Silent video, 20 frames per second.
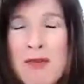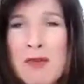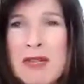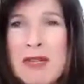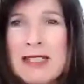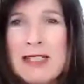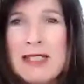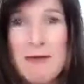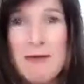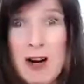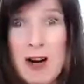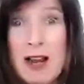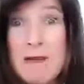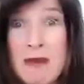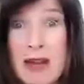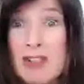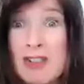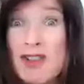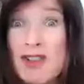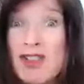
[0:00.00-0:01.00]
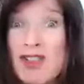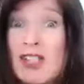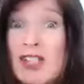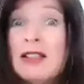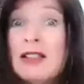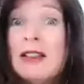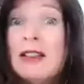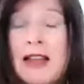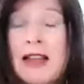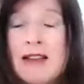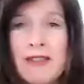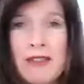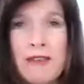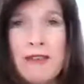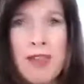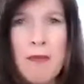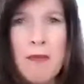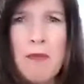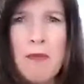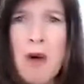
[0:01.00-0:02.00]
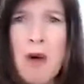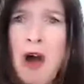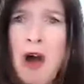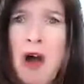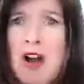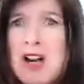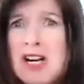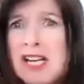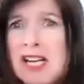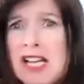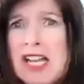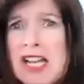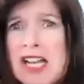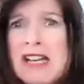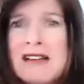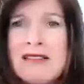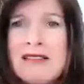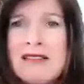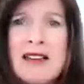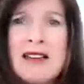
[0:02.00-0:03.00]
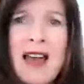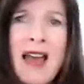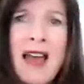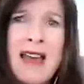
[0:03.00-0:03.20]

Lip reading: was very much the life of the party, and